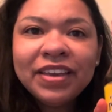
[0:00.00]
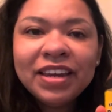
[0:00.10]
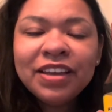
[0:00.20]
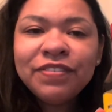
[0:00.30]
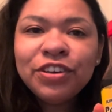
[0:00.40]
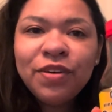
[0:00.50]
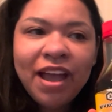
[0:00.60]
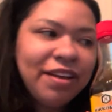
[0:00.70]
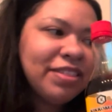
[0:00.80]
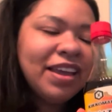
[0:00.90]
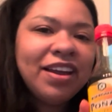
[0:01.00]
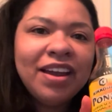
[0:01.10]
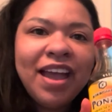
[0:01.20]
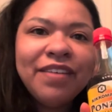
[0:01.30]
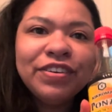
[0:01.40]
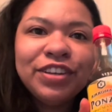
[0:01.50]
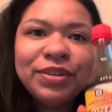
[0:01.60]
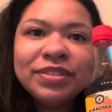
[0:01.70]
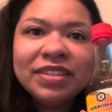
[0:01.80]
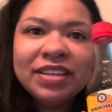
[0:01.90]
any of you out there ever
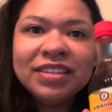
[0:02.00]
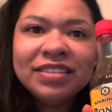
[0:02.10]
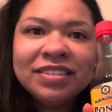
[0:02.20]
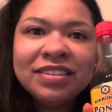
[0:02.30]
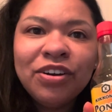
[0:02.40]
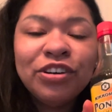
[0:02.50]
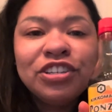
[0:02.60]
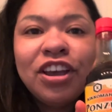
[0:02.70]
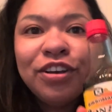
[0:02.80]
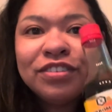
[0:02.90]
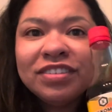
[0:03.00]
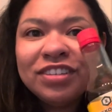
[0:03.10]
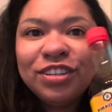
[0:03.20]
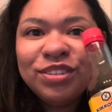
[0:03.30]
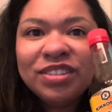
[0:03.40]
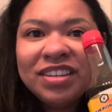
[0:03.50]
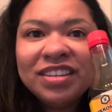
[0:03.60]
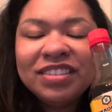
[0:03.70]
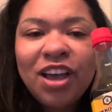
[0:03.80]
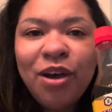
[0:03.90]
used this or chosen to use
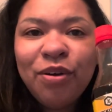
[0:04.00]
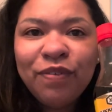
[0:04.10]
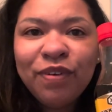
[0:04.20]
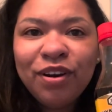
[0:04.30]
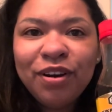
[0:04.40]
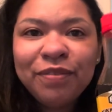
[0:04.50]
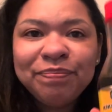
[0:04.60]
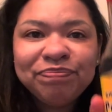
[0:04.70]
this over